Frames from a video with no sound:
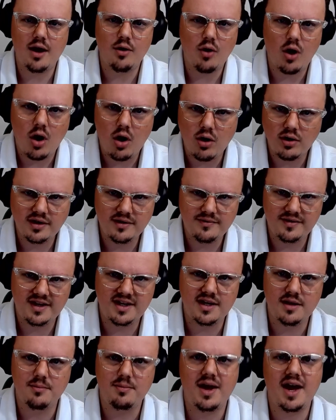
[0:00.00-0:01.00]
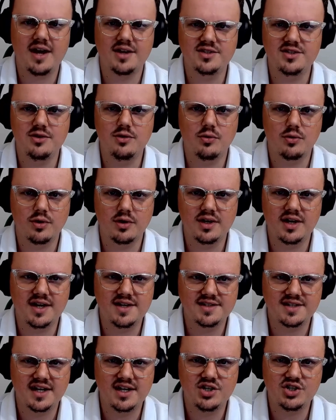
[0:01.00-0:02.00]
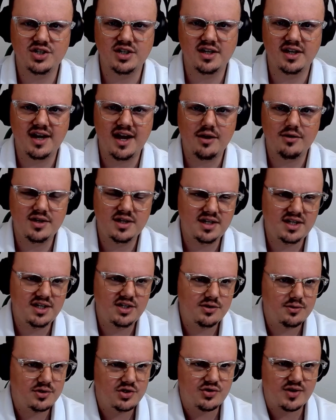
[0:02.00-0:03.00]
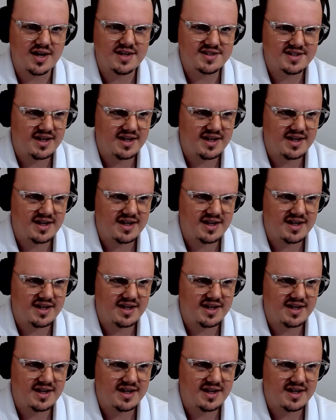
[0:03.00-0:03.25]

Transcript: all of it impacts the organization and how you need to address